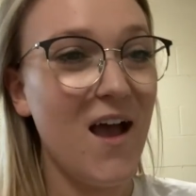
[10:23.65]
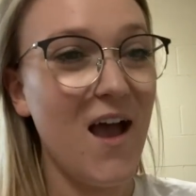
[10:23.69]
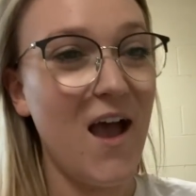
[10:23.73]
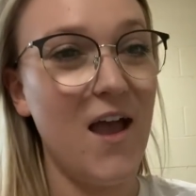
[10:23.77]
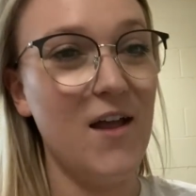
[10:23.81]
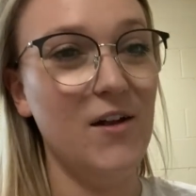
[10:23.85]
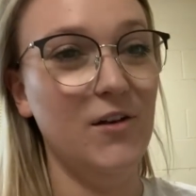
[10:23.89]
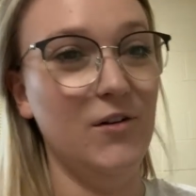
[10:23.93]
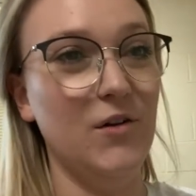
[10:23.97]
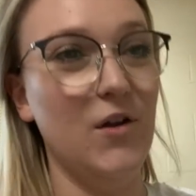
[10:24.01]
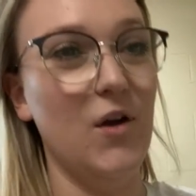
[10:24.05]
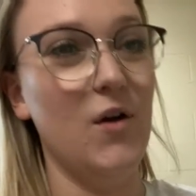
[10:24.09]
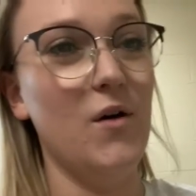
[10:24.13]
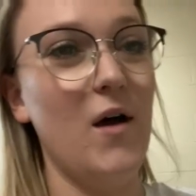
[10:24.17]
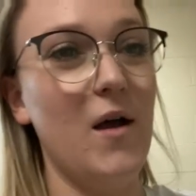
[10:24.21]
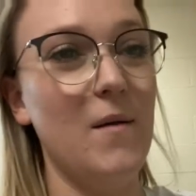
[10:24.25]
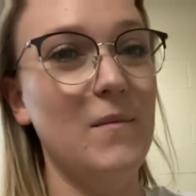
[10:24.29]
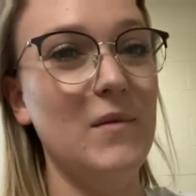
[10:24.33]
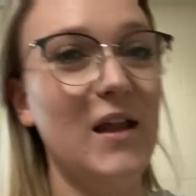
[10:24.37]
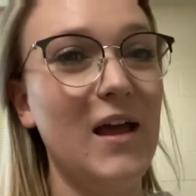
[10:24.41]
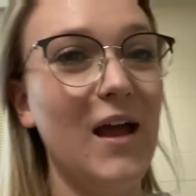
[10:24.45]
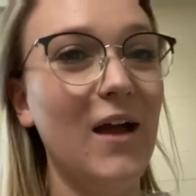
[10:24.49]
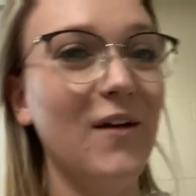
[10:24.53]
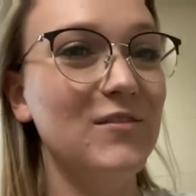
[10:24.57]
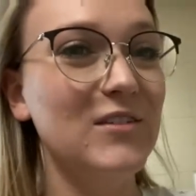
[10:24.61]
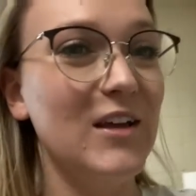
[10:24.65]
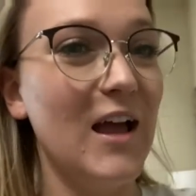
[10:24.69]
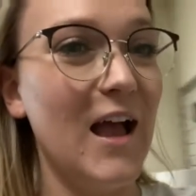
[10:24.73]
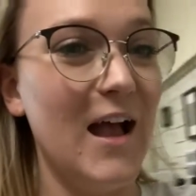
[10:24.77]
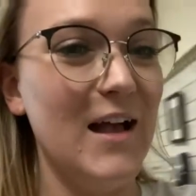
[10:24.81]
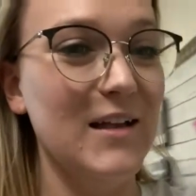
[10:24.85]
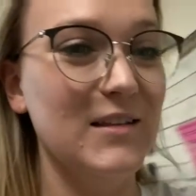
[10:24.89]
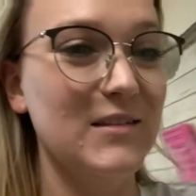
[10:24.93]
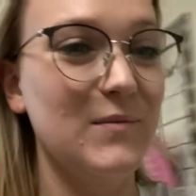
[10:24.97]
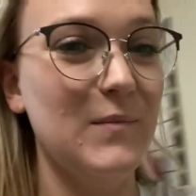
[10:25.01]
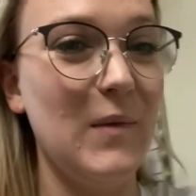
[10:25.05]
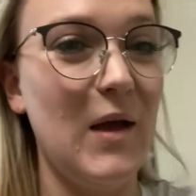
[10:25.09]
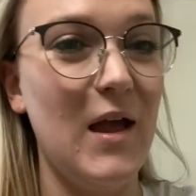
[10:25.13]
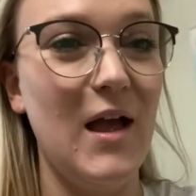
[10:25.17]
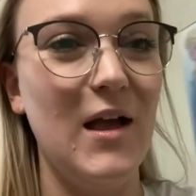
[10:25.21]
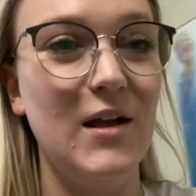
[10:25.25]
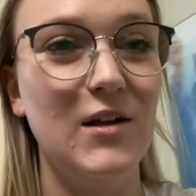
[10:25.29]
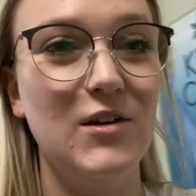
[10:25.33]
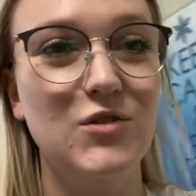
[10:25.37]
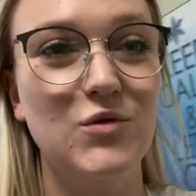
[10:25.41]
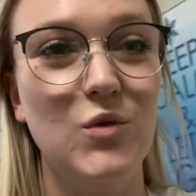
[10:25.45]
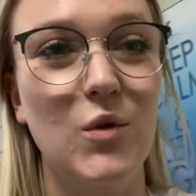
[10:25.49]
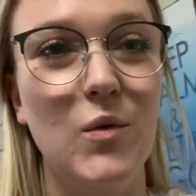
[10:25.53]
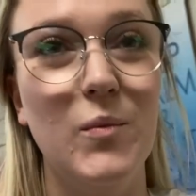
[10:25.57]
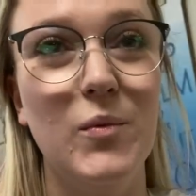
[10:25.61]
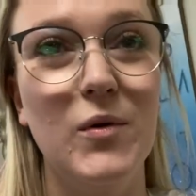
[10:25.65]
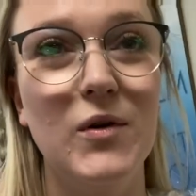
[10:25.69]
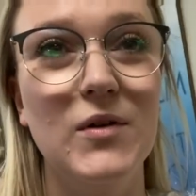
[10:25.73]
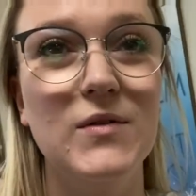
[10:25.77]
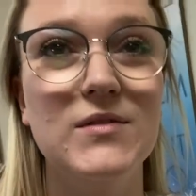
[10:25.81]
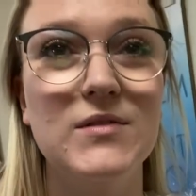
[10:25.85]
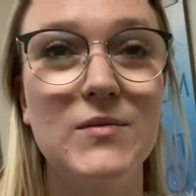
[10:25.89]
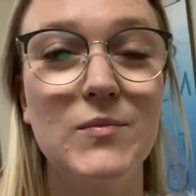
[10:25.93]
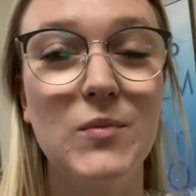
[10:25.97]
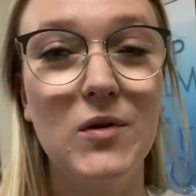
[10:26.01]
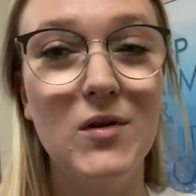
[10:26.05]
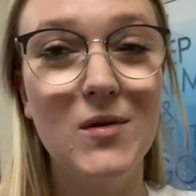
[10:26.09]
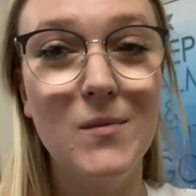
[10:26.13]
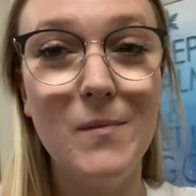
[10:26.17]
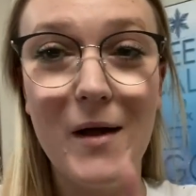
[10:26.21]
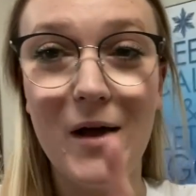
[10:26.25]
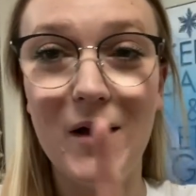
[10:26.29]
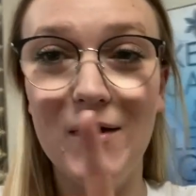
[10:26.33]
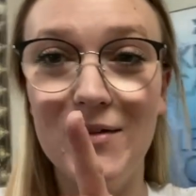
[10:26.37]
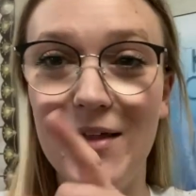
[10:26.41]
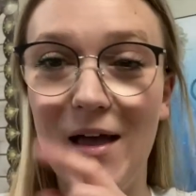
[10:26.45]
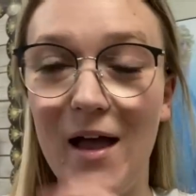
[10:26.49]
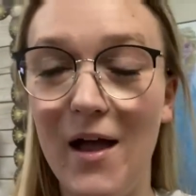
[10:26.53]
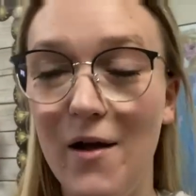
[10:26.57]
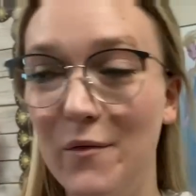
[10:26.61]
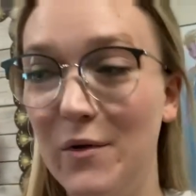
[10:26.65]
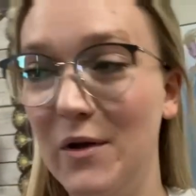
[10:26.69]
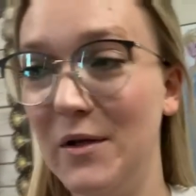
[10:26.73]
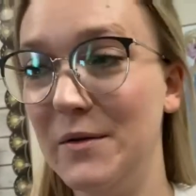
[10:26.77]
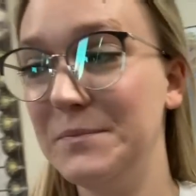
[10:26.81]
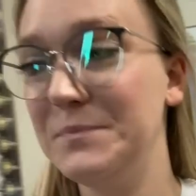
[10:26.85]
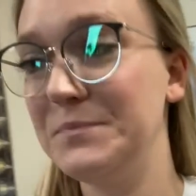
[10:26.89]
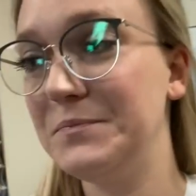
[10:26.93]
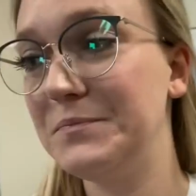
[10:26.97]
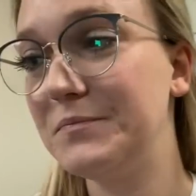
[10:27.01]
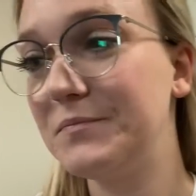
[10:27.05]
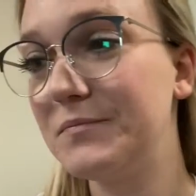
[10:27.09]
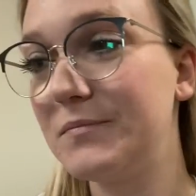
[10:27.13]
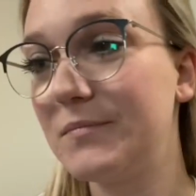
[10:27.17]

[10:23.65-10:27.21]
I don't know. I'm going to have to ask my actual principal about that one.